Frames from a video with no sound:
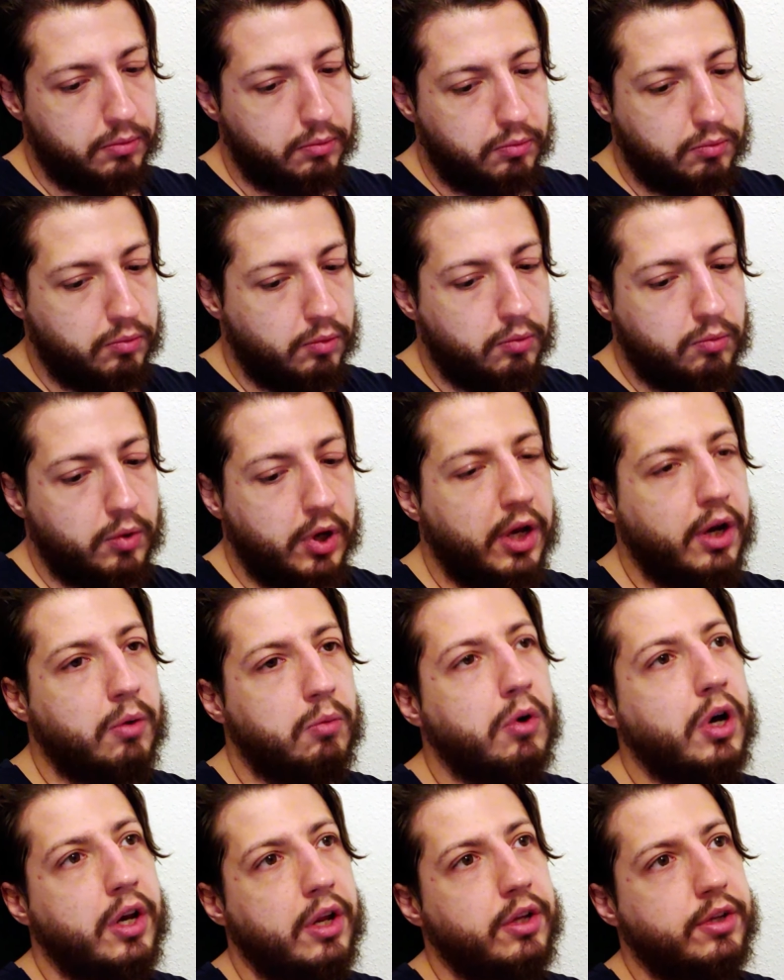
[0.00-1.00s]

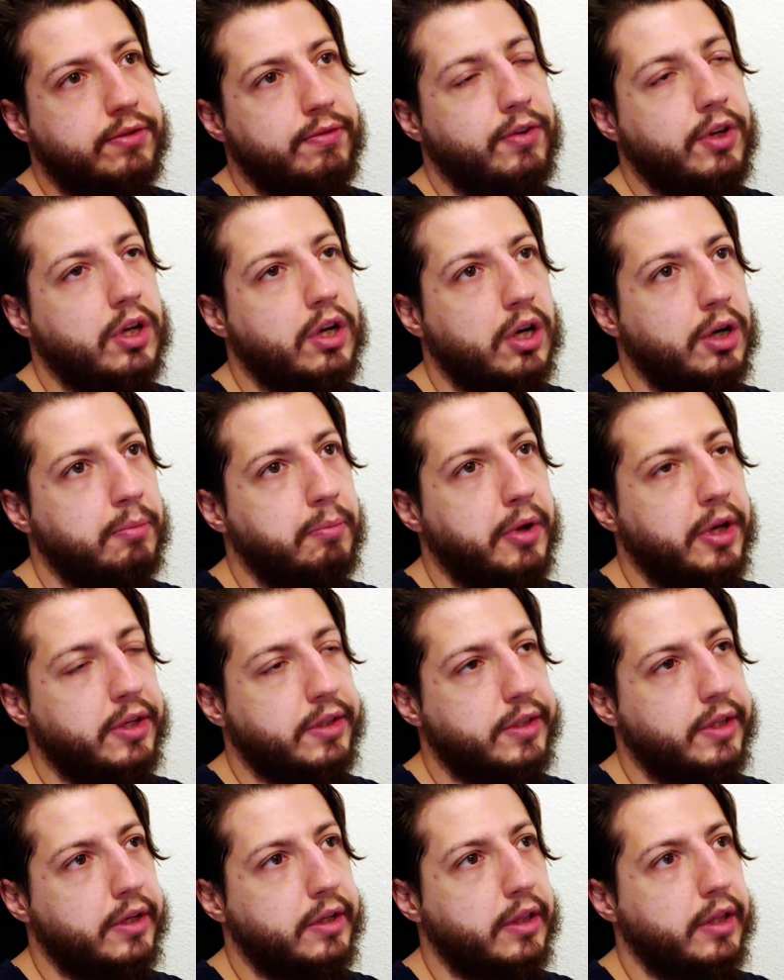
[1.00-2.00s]
what is VR
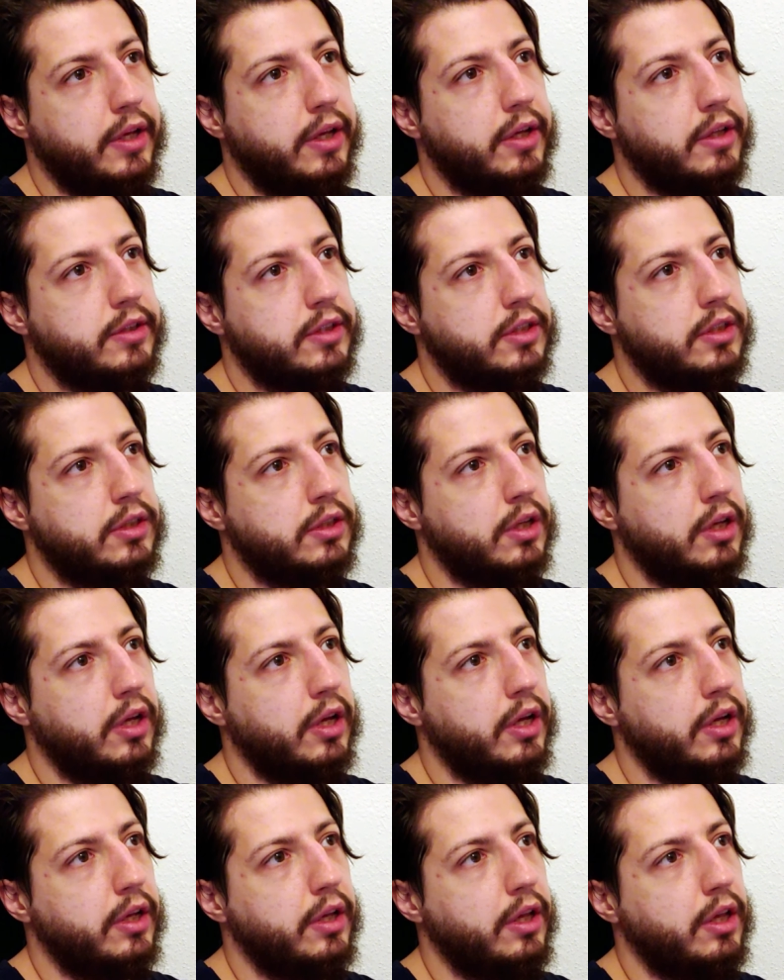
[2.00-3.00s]
basically? It's
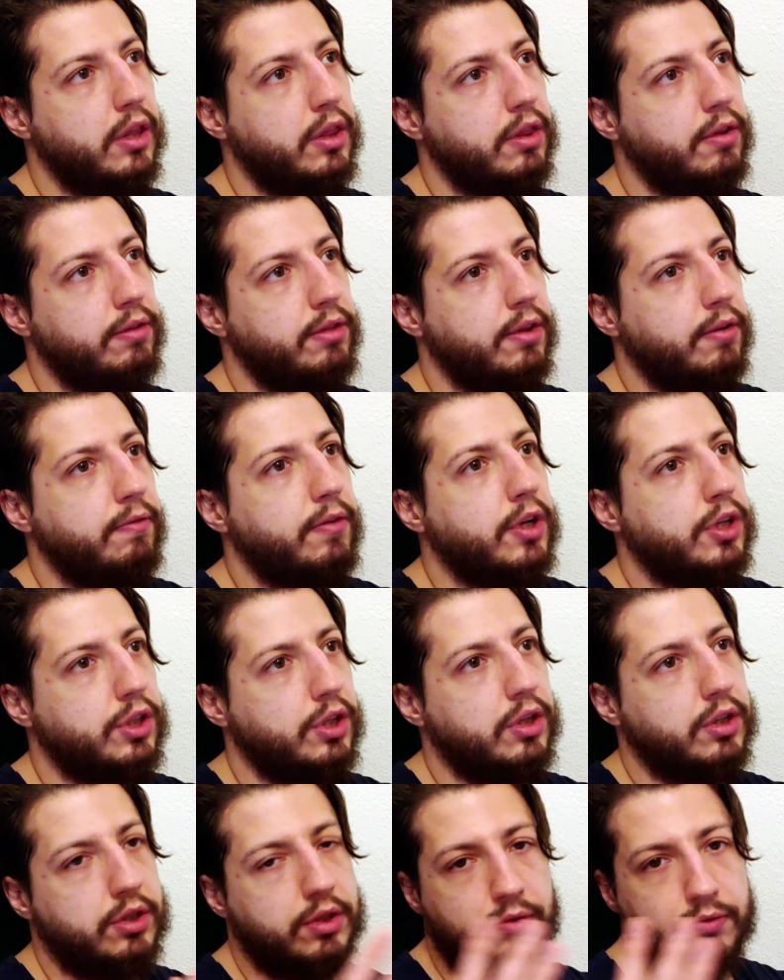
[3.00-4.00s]
the
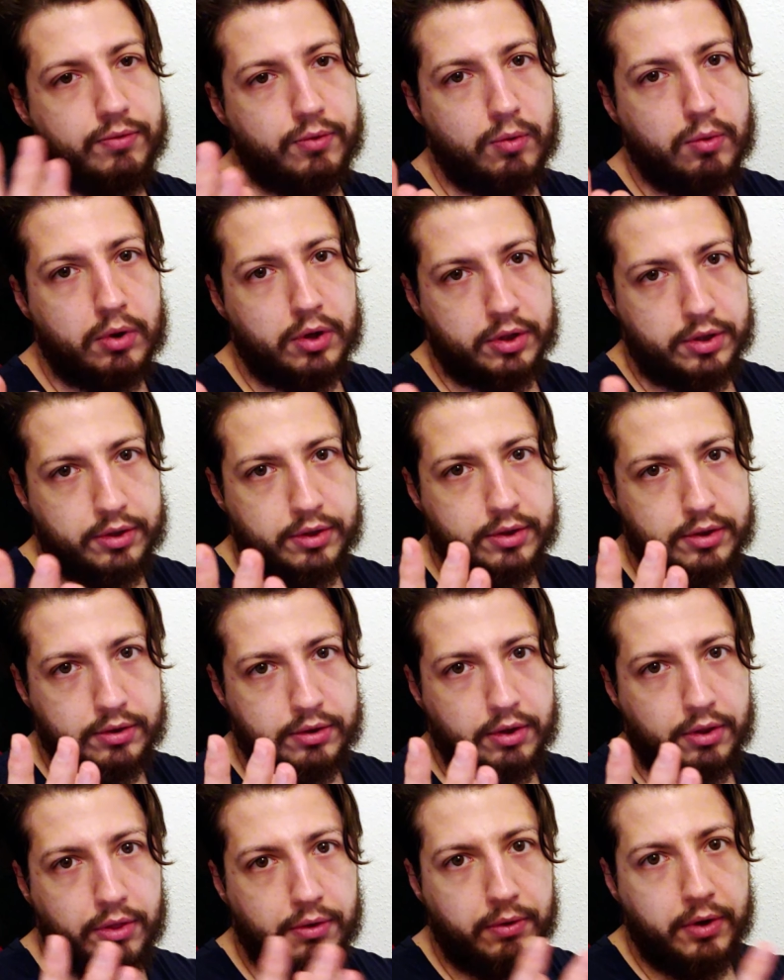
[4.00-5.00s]
vision is of
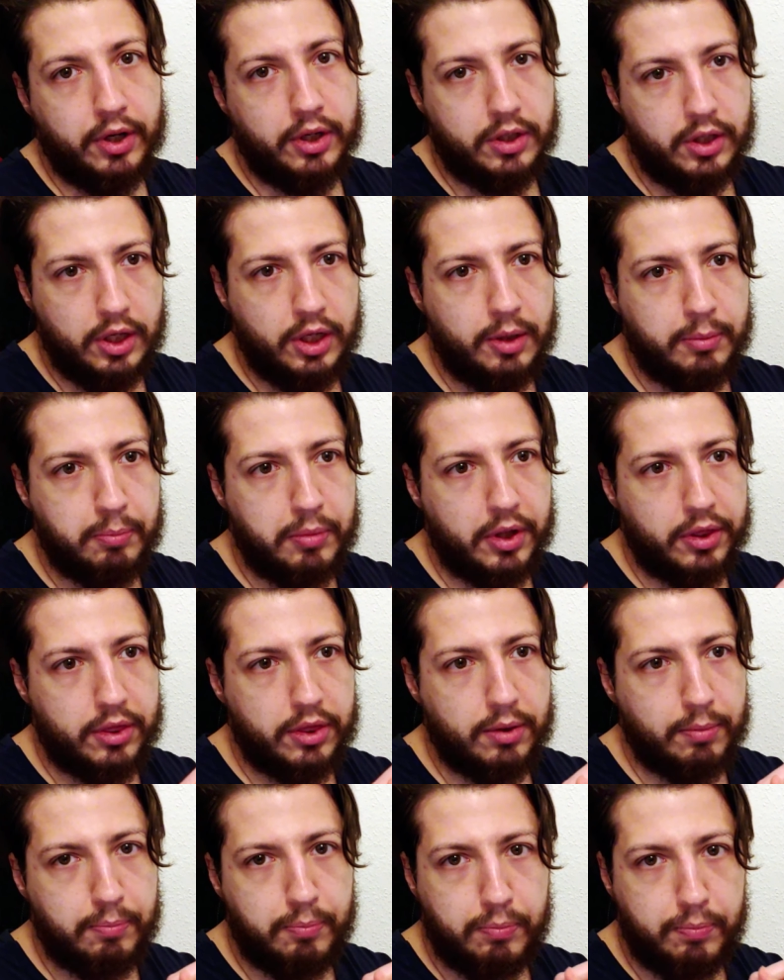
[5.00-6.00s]
course 3D,
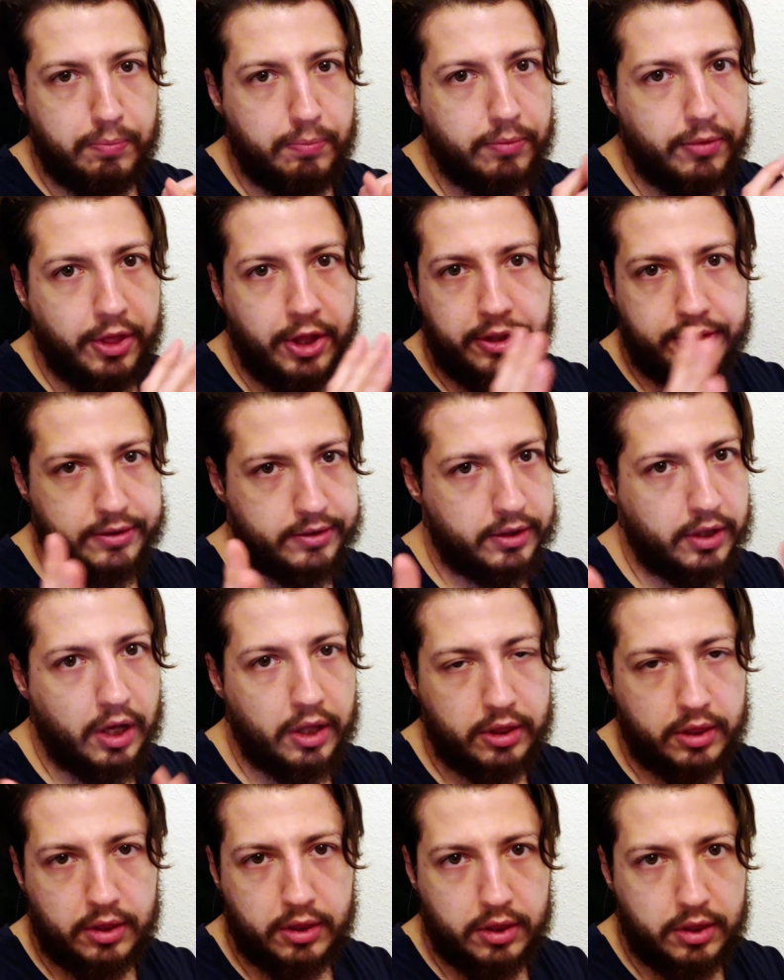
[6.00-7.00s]
but that's
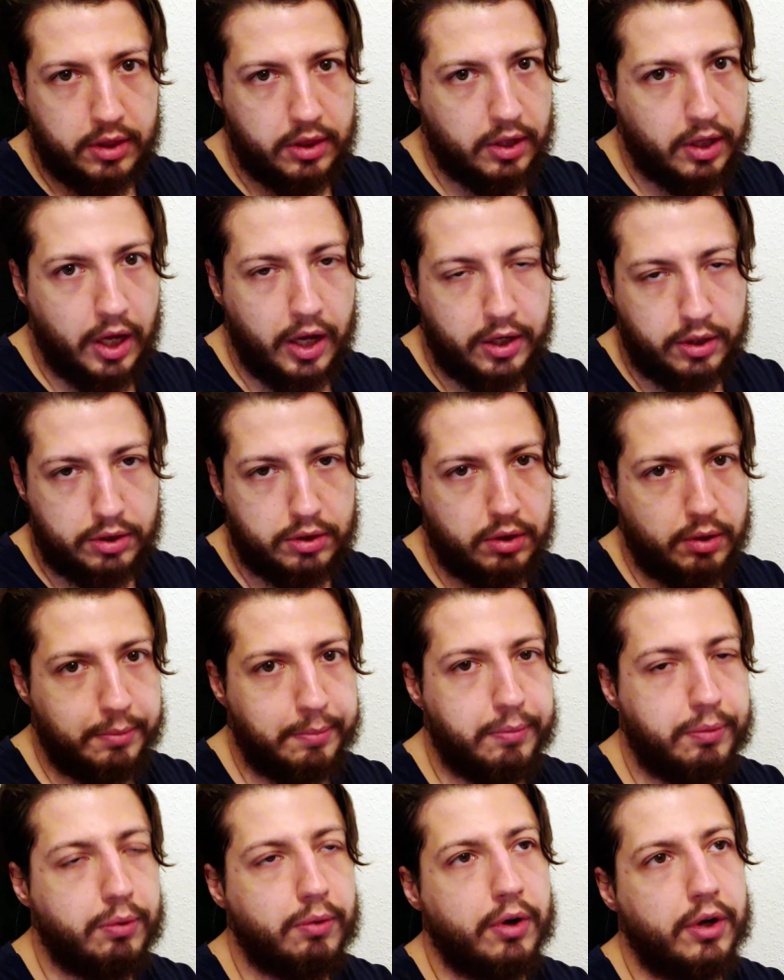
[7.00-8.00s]
not the actual
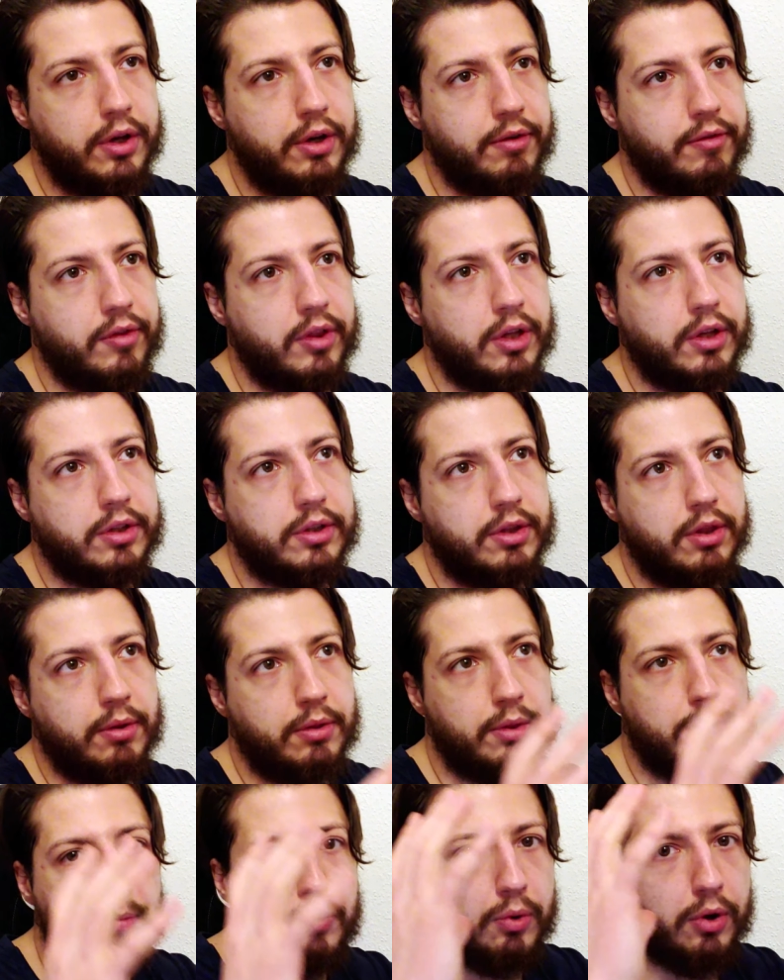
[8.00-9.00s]
point of this. The
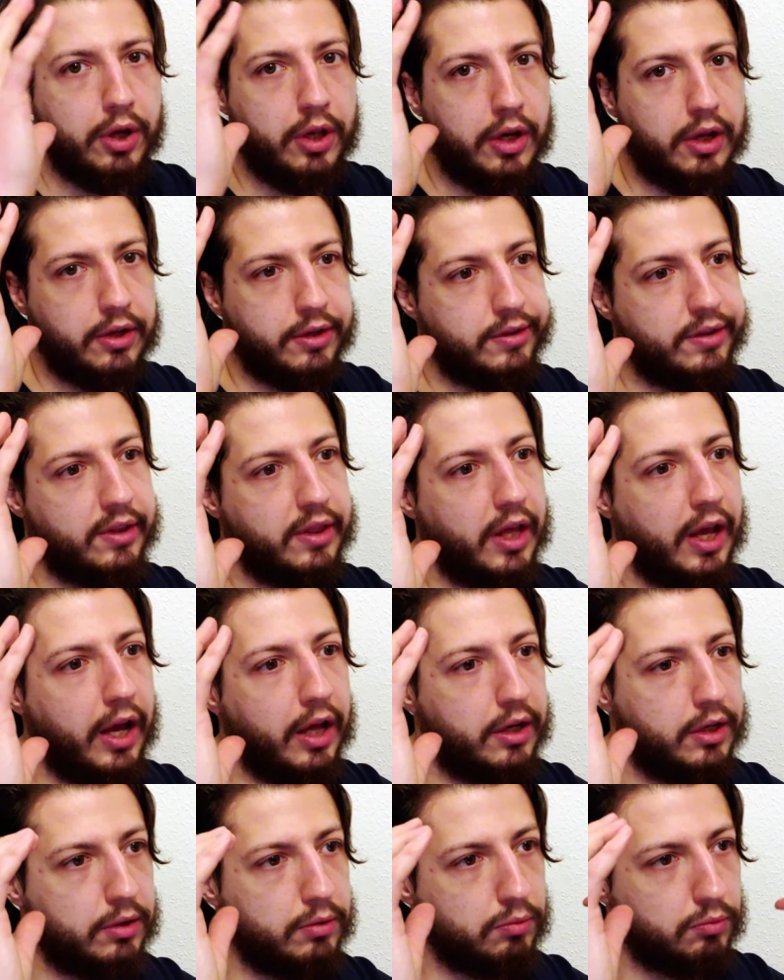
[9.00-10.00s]
point is
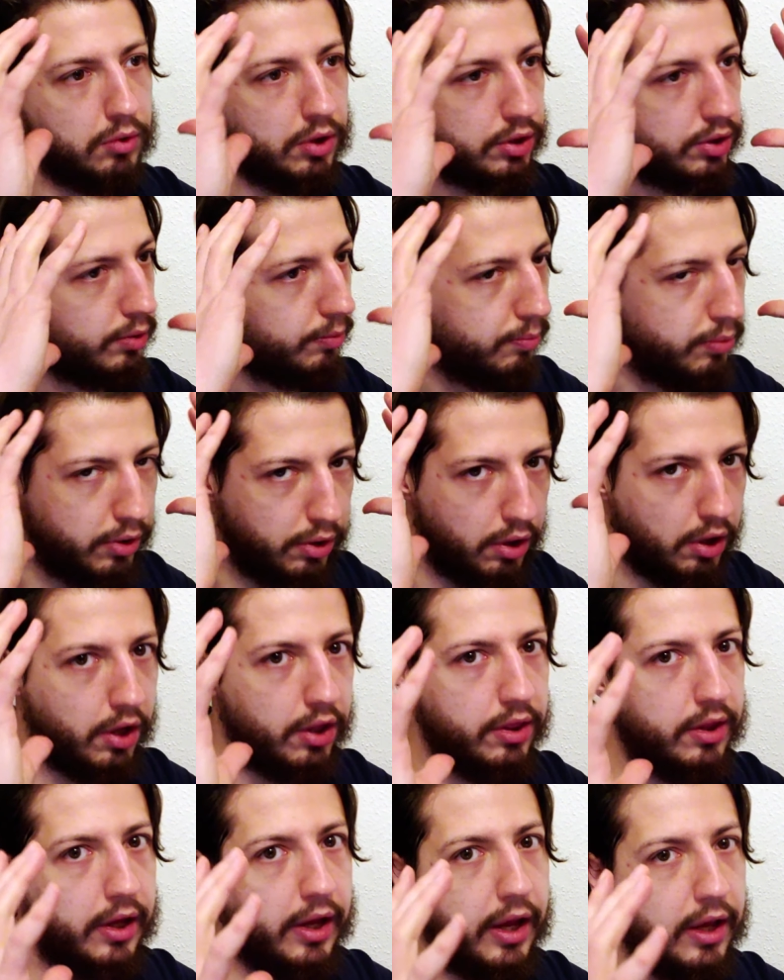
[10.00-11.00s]
that once you put
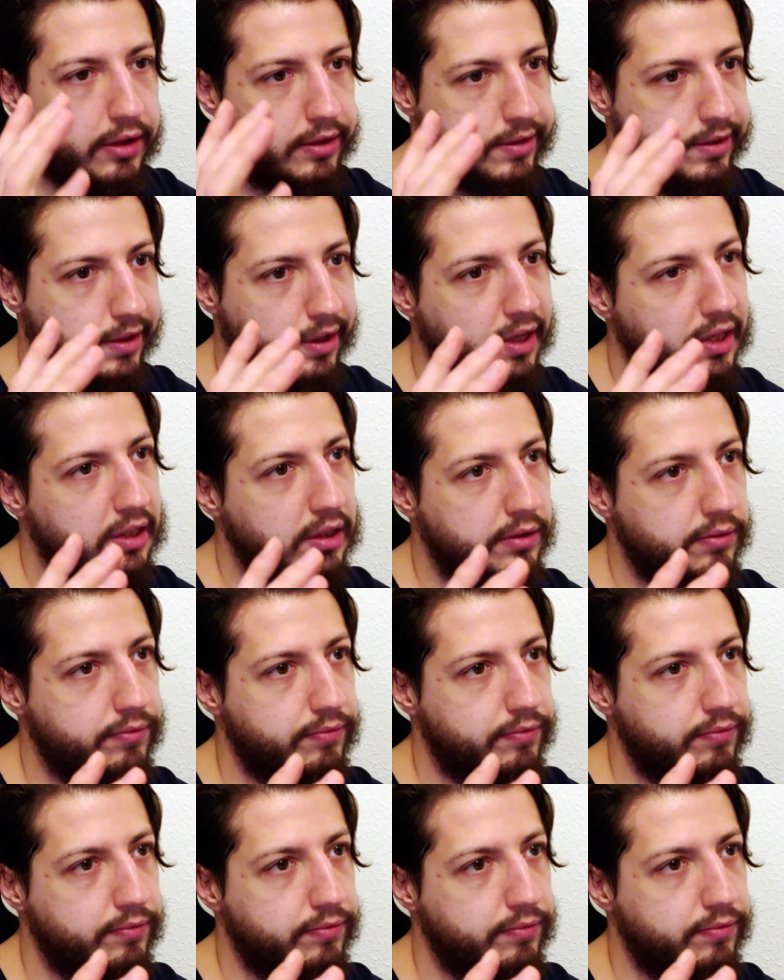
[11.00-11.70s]
on the headset,